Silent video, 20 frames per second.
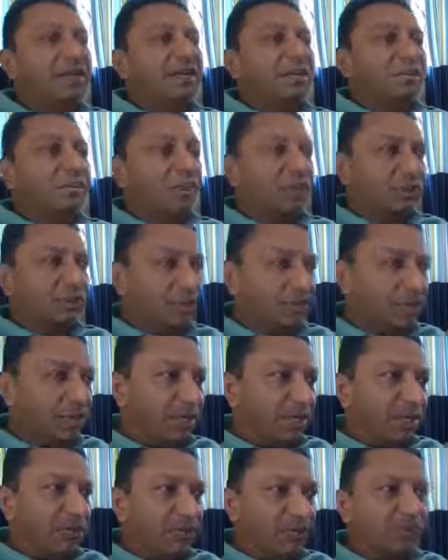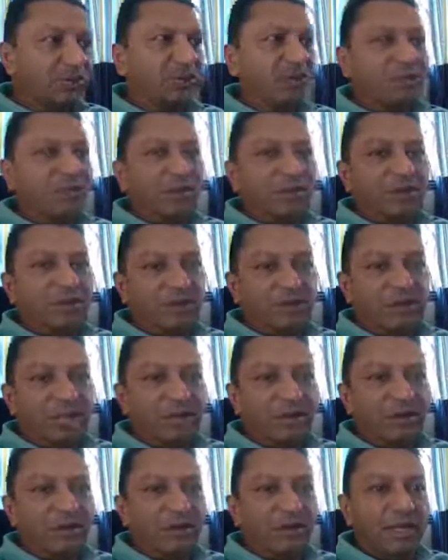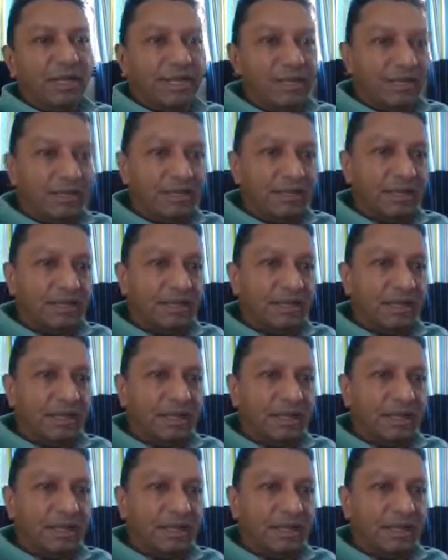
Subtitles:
Possibly also because they got here